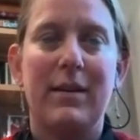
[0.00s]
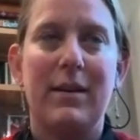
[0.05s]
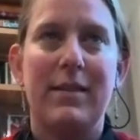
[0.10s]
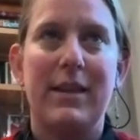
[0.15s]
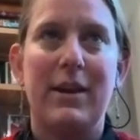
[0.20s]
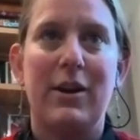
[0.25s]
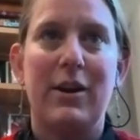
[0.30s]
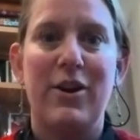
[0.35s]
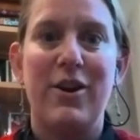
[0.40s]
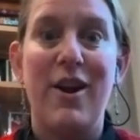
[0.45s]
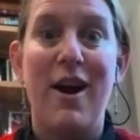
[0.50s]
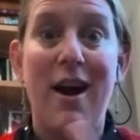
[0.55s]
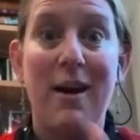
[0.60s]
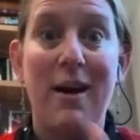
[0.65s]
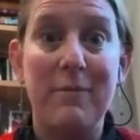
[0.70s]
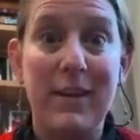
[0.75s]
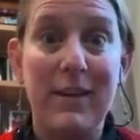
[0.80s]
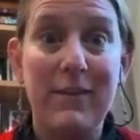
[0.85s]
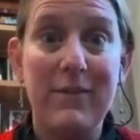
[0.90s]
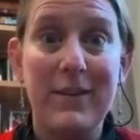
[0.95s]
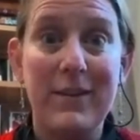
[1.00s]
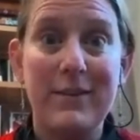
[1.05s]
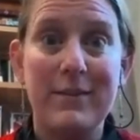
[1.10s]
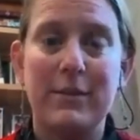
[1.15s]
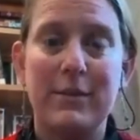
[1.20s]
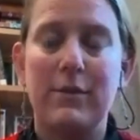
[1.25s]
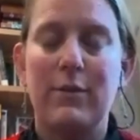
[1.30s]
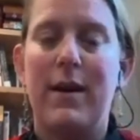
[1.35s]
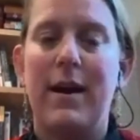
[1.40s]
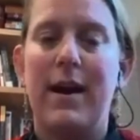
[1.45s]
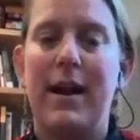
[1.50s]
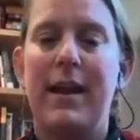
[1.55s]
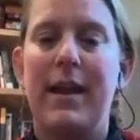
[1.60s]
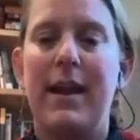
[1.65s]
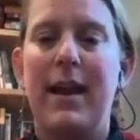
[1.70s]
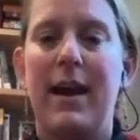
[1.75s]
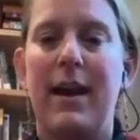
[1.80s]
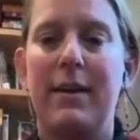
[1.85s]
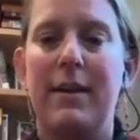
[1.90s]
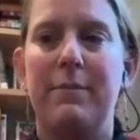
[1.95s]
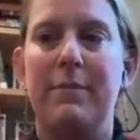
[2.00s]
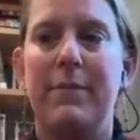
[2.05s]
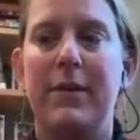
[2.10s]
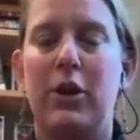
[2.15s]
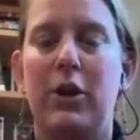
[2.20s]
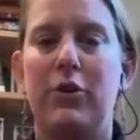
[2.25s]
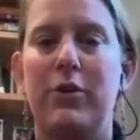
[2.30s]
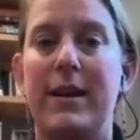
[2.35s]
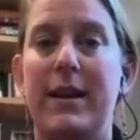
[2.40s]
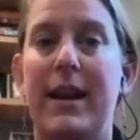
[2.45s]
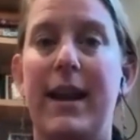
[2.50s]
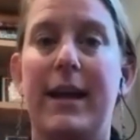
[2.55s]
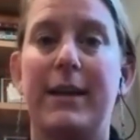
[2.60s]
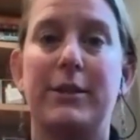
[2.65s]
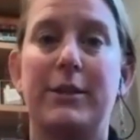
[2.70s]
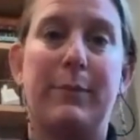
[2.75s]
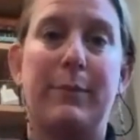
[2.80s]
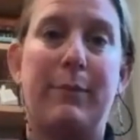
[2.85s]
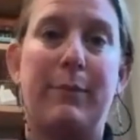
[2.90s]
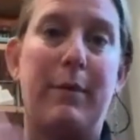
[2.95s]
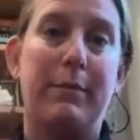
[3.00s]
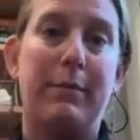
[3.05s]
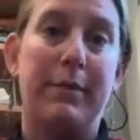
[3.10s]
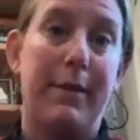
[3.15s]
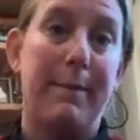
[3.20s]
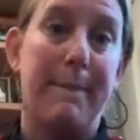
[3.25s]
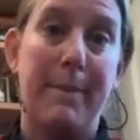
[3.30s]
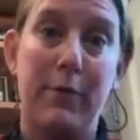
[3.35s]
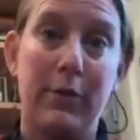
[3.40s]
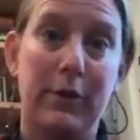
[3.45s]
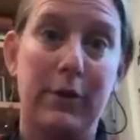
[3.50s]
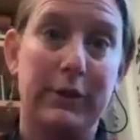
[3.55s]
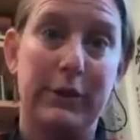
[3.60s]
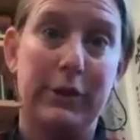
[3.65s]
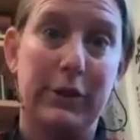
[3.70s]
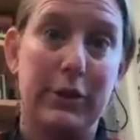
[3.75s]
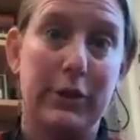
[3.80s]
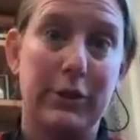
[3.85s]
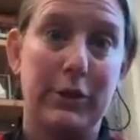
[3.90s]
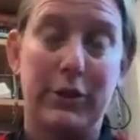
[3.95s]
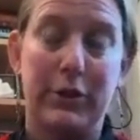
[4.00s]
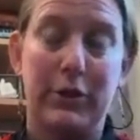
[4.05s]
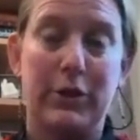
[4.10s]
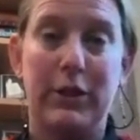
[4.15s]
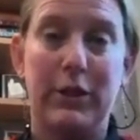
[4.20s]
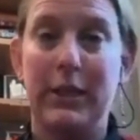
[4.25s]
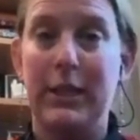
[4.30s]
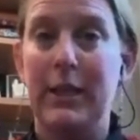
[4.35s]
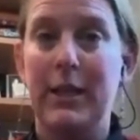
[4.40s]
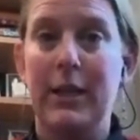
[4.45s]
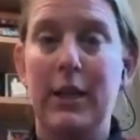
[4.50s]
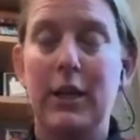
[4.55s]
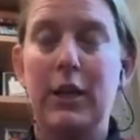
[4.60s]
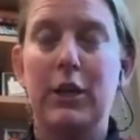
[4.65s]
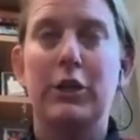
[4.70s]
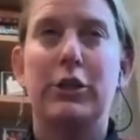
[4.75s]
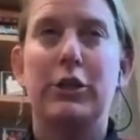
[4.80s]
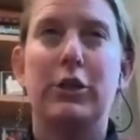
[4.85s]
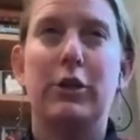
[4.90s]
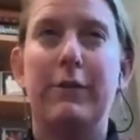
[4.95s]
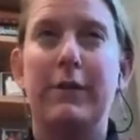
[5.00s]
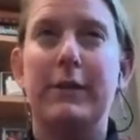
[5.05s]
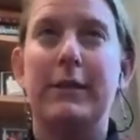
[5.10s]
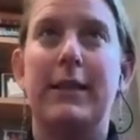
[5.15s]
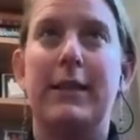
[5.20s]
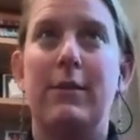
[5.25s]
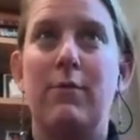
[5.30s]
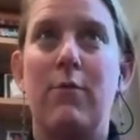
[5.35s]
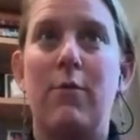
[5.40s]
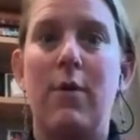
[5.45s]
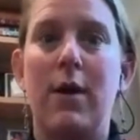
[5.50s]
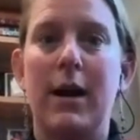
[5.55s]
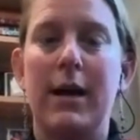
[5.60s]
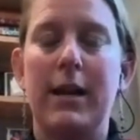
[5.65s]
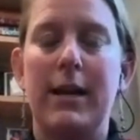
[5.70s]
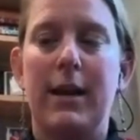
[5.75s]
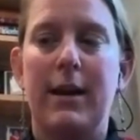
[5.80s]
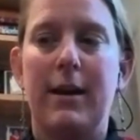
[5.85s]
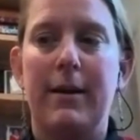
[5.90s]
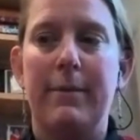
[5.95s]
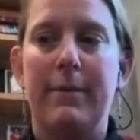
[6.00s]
that are not given. So I created actually probably a more liturgical service than what